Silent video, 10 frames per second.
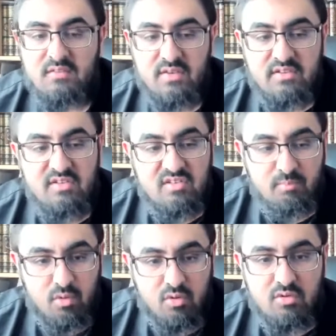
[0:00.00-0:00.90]
First,
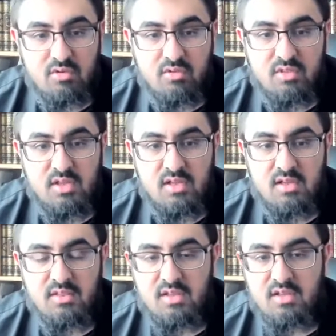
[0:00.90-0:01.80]
explore
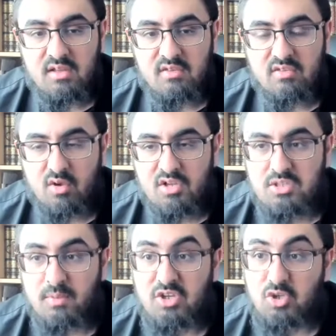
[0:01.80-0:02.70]
the
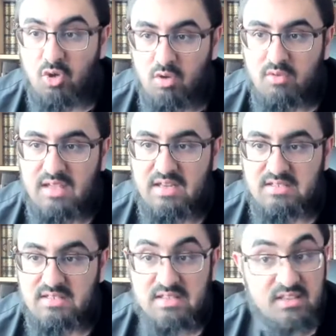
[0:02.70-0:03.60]
scholarship in your
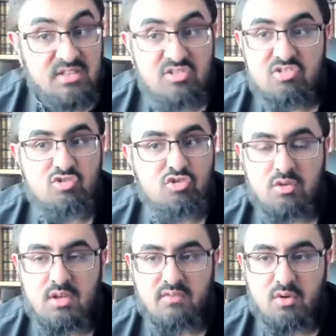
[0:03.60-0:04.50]
locality. This is the
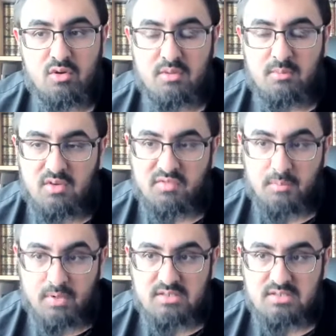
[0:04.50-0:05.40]
sunnah of the ulama of
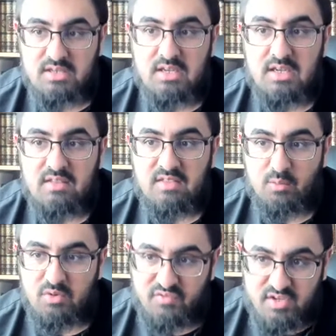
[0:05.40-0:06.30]
the past.
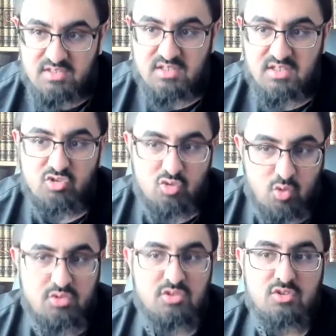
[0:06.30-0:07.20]
They would first
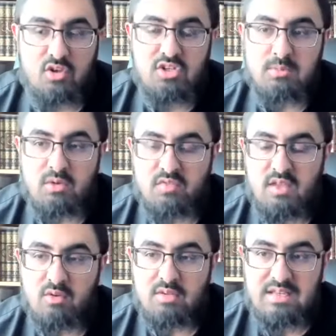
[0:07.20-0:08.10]
exhaust the scholarship of
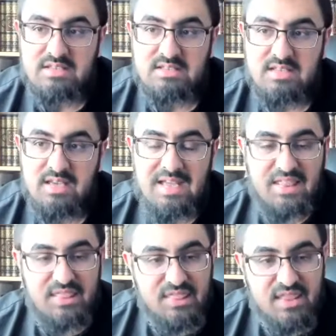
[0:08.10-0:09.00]
their locality,
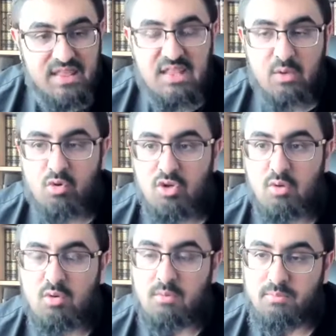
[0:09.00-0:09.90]
then they would
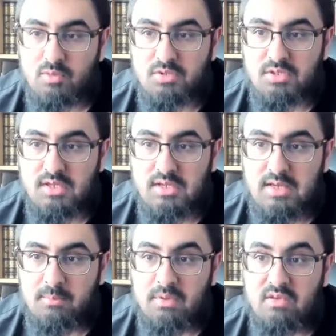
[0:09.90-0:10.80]
go abroad.
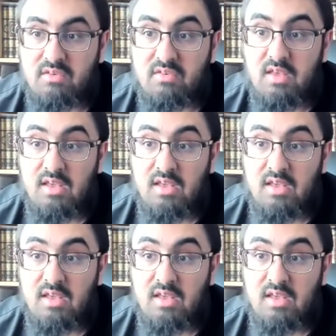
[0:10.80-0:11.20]
Because